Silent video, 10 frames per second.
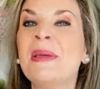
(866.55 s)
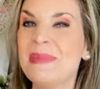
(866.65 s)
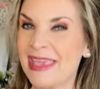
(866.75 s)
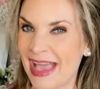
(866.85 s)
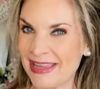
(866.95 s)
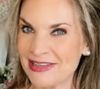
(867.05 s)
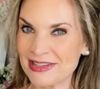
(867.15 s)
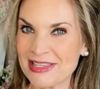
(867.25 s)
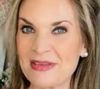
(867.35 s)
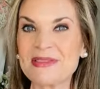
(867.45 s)
be kind to
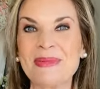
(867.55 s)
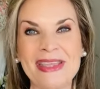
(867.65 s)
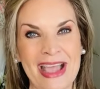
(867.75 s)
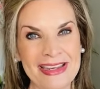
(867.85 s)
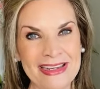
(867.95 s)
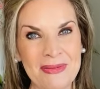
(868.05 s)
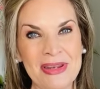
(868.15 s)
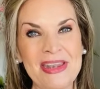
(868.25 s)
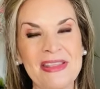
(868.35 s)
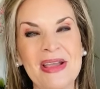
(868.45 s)
yourselves, be kind to
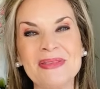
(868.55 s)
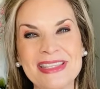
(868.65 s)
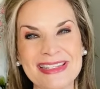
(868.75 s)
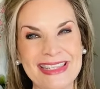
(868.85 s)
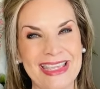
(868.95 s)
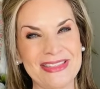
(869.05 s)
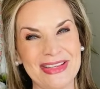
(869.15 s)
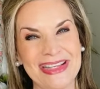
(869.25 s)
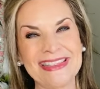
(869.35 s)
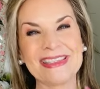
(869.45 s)
one another. I'll talk to you guys
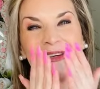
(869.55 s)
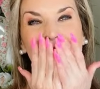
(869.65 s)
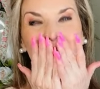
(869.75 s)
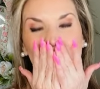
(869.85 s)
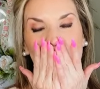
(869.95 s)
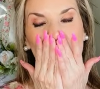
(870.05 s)
very soon.